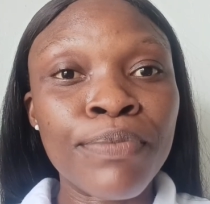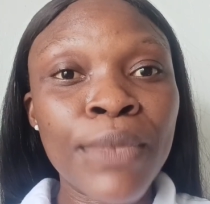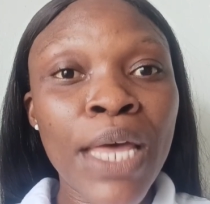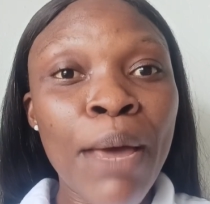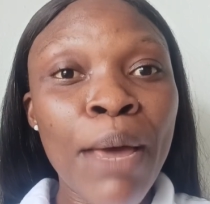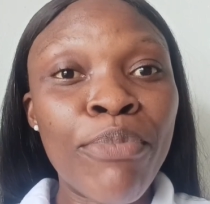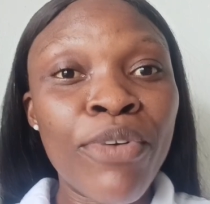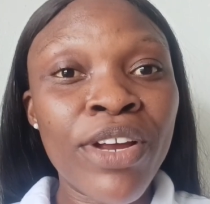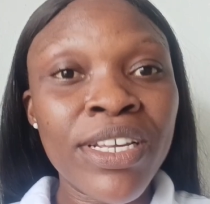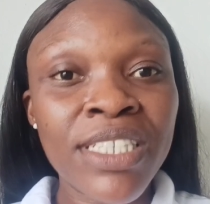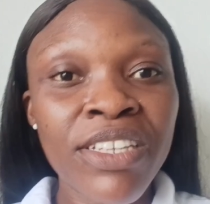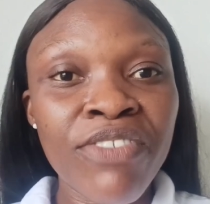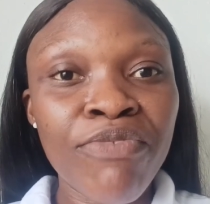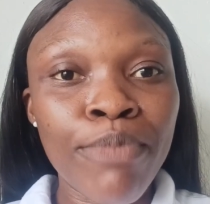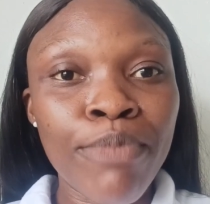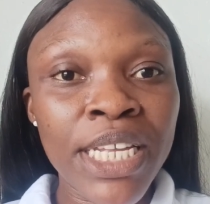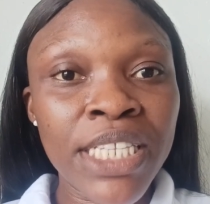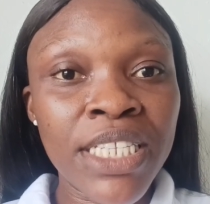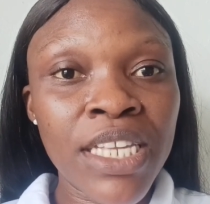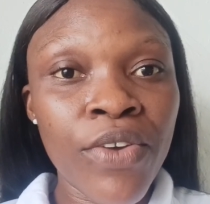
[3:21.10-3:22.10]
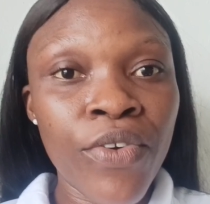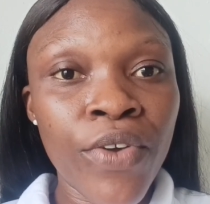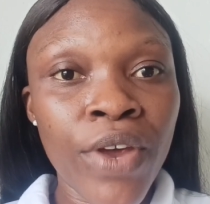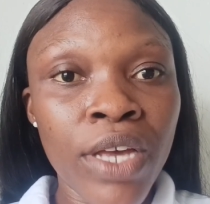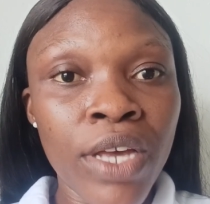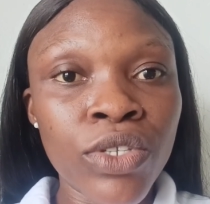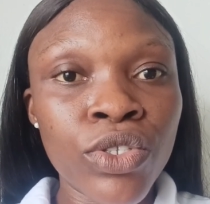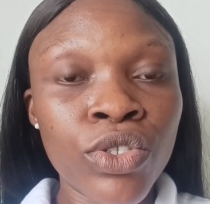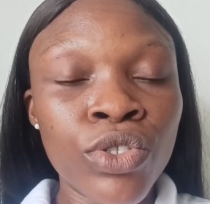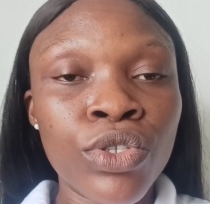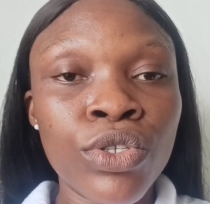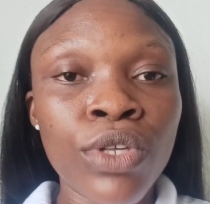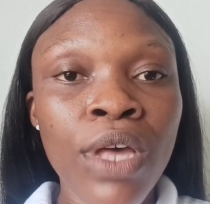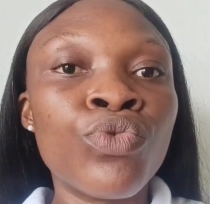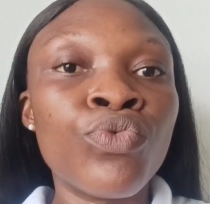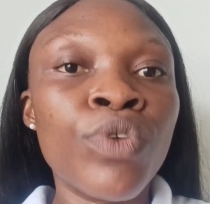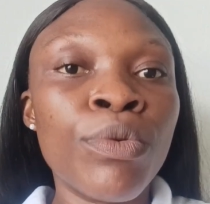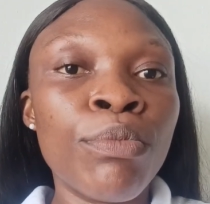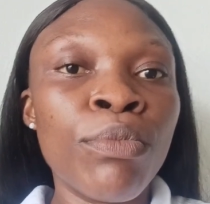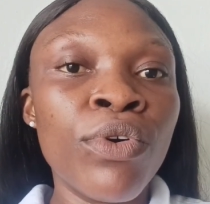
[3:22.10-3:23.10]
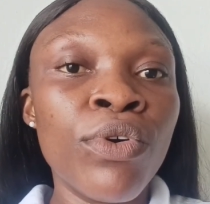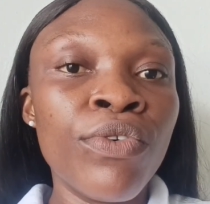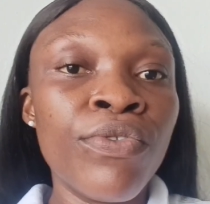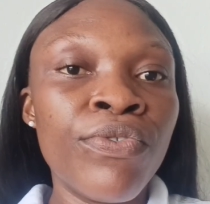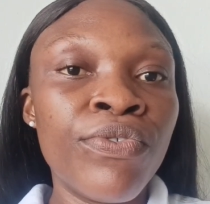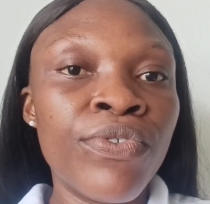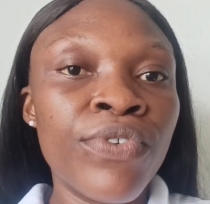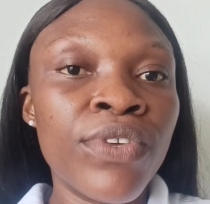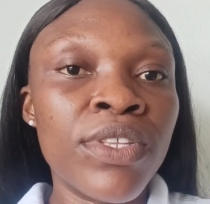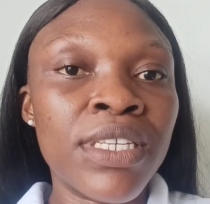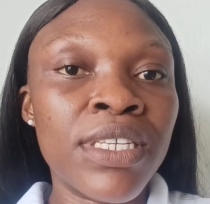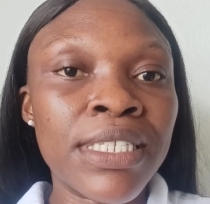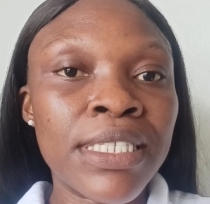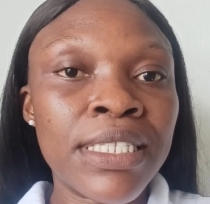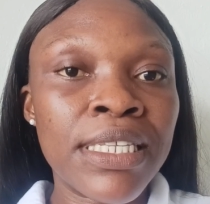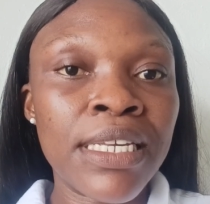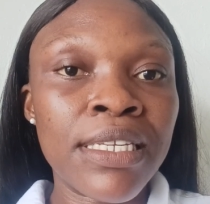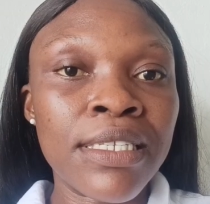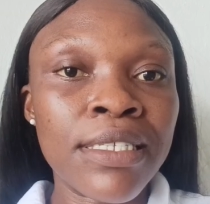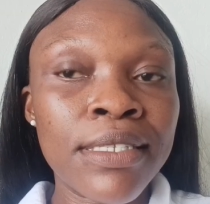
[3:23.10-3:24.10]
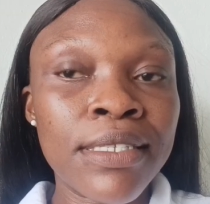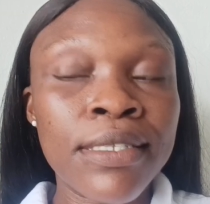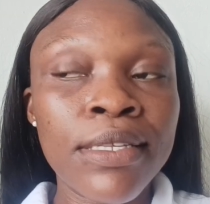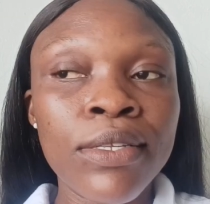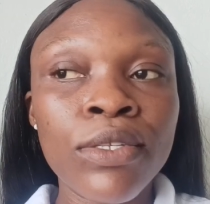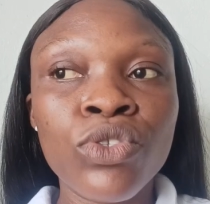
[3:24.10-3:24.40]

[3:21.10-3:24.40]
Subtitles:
abrasive materials to remove the stains.